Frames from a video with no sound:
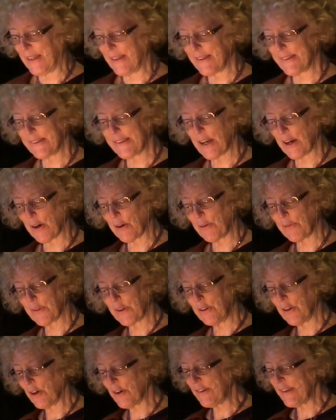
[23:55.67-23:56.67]
So
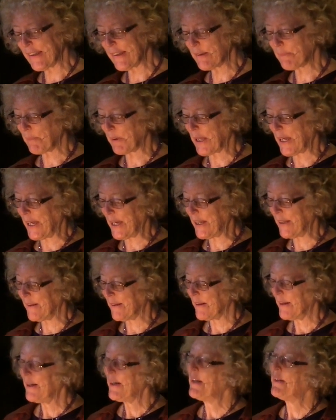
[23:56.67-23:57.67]
the nurse explained